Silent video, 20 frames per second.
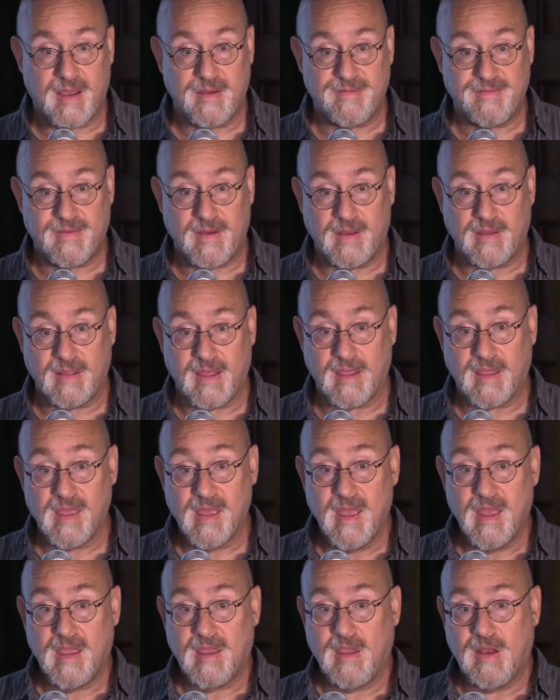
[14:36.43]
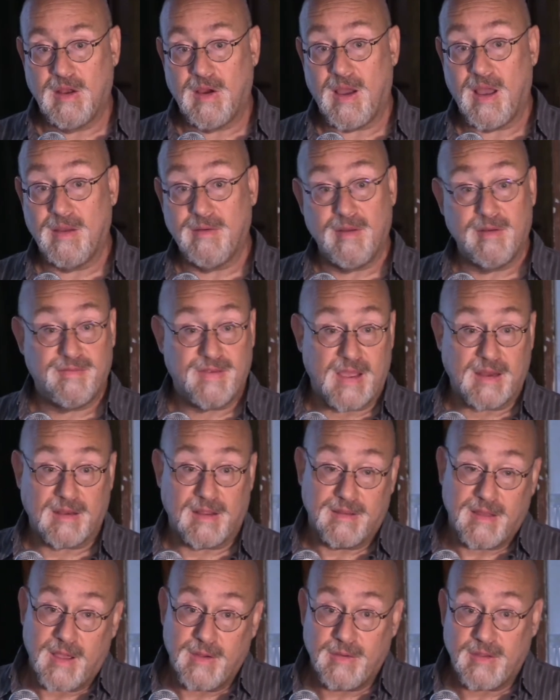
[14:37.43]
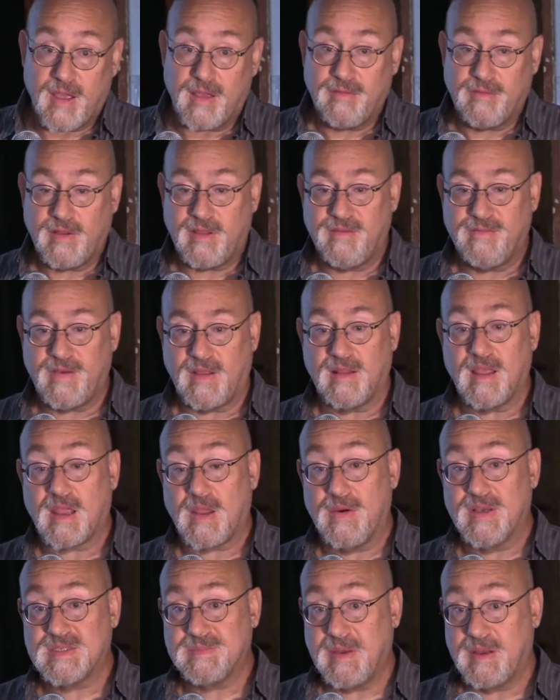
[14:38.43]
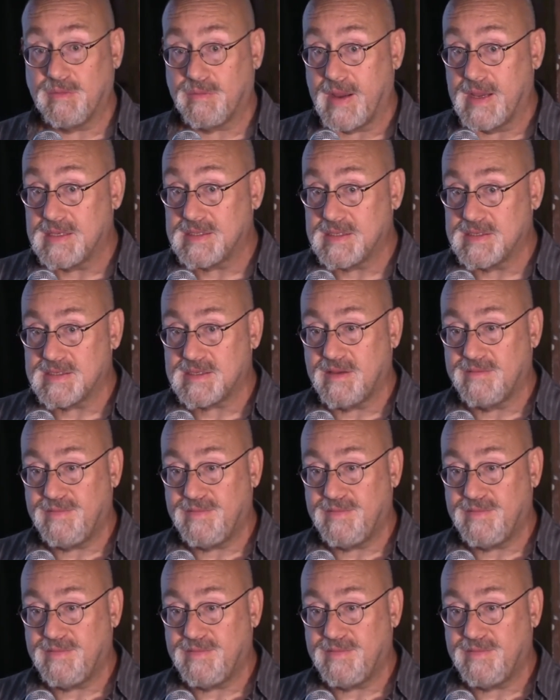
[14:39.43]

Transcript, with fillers: I felt like, you know, I, in fact, I, I really felt like I was being racist.